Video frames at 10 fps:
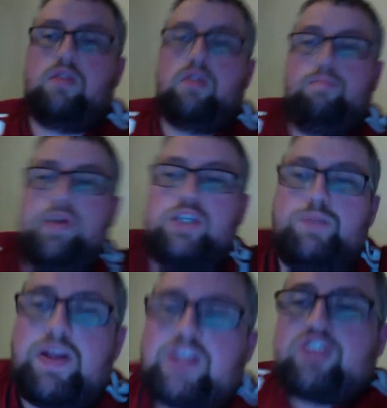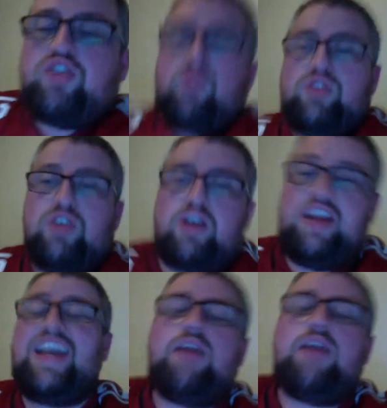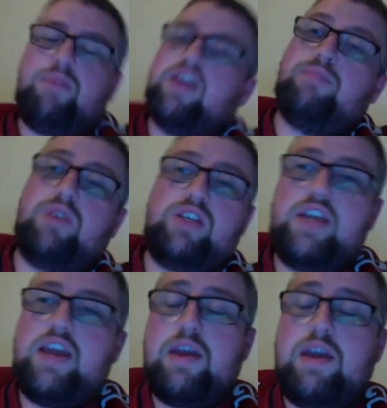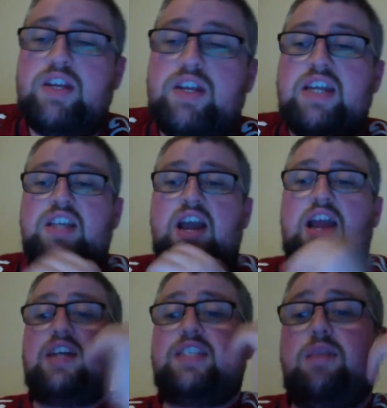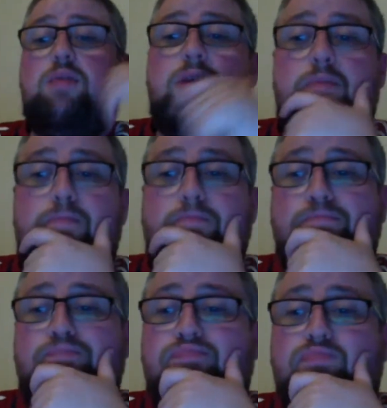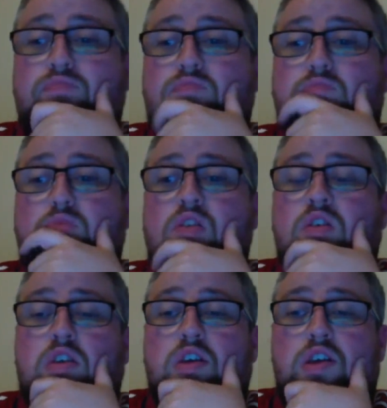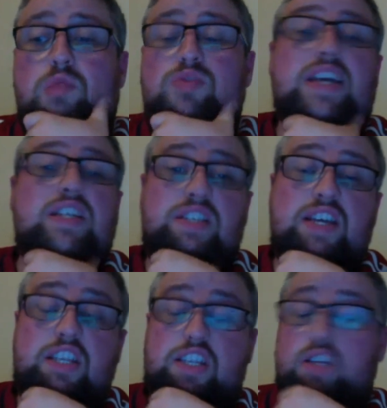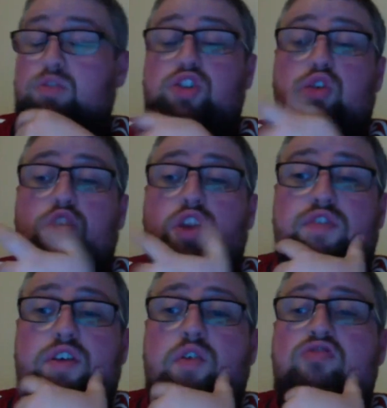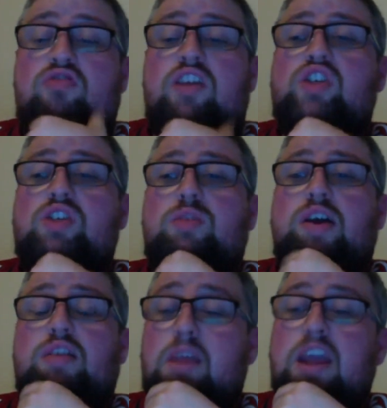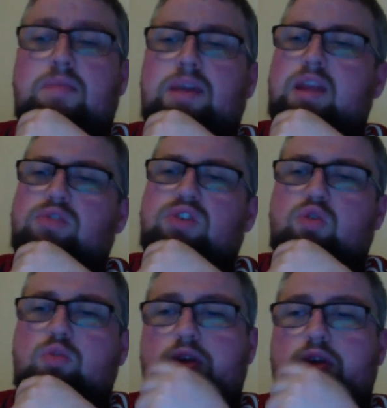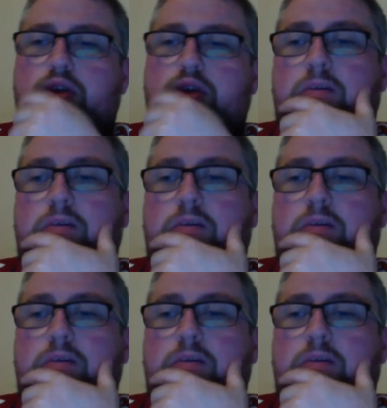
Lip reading: Brisbane is a tosser. He can be, but you see, he was a nice guy last time I met him. It was nice. He said he was sorry for the altercation that we had many moons ago. But yeah,